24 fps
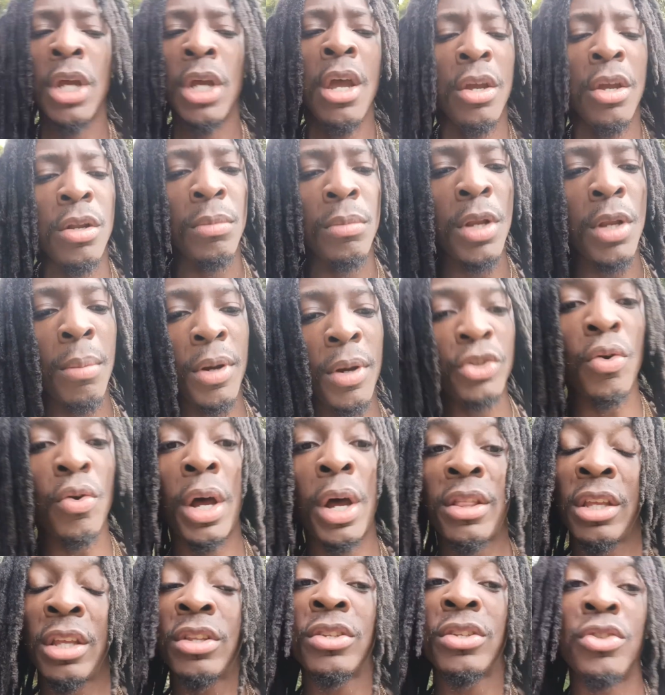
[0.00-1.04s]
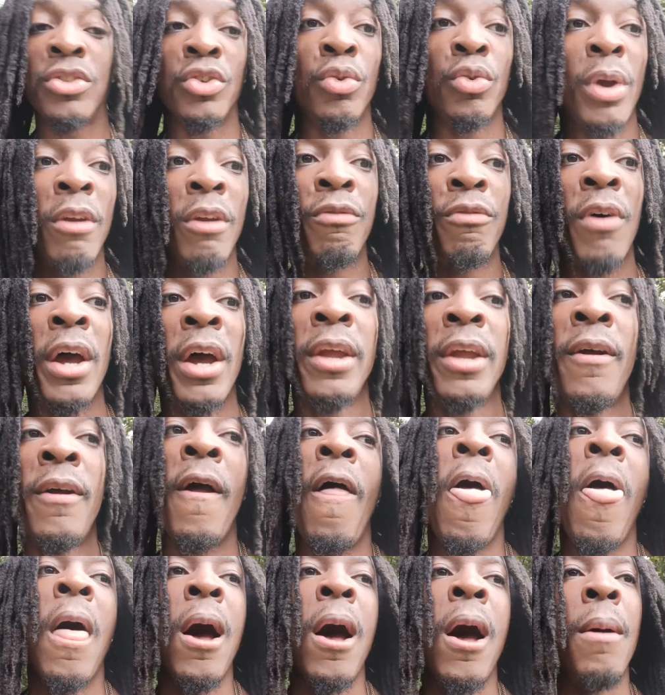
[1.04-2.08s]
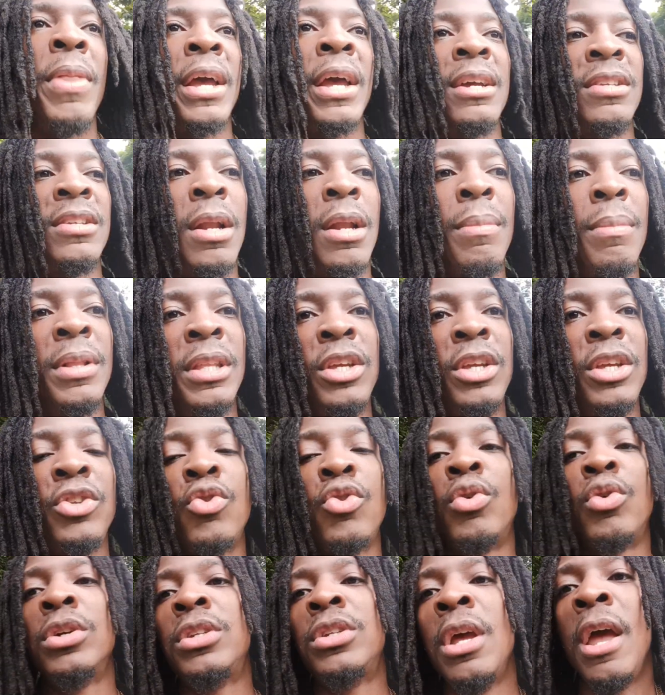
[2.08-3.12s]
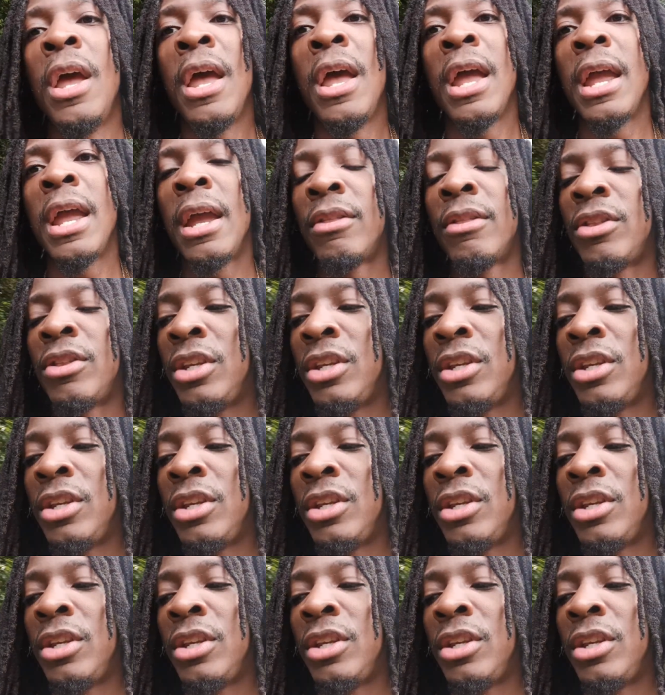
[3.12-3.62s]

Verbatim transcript: you know I'm talking about? So I think this is a great fight. Um, like I said, I'm gonna lean towards Anthony